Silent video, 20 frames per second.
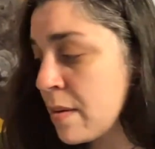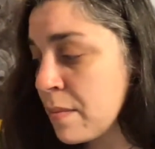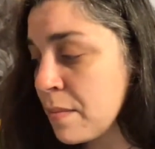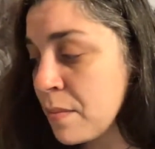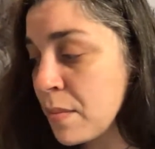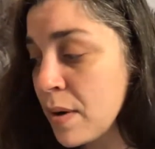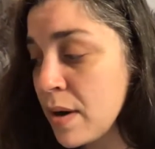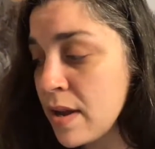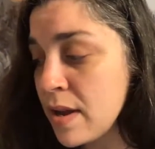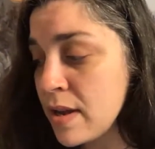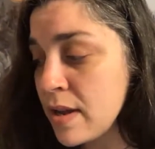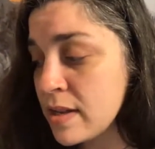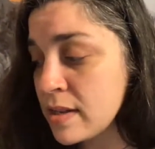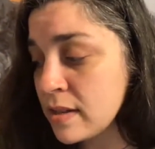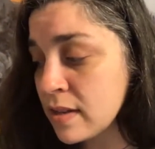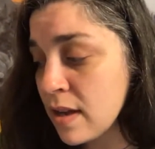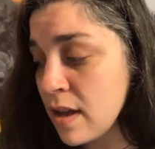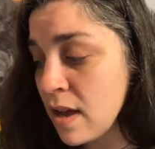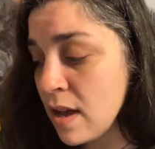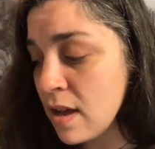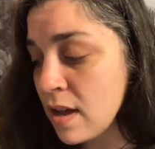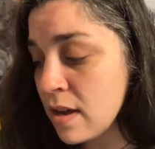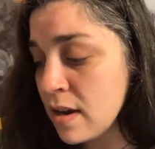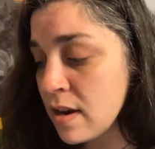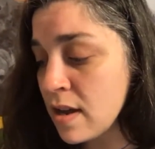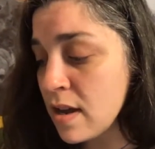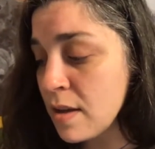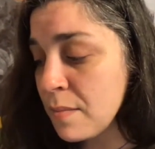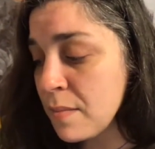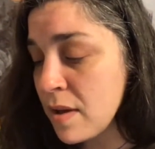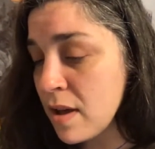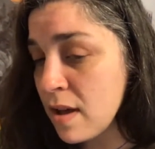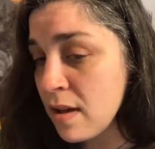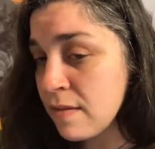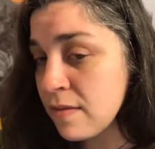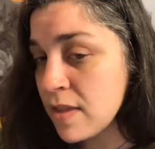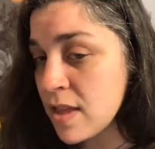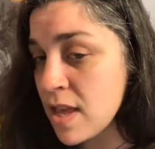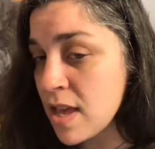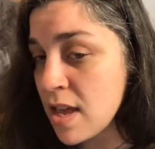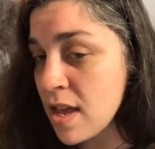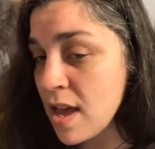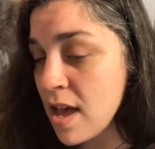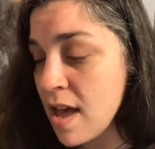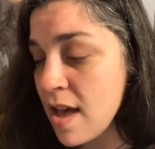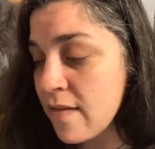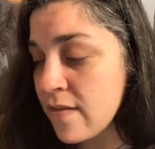Praise God above the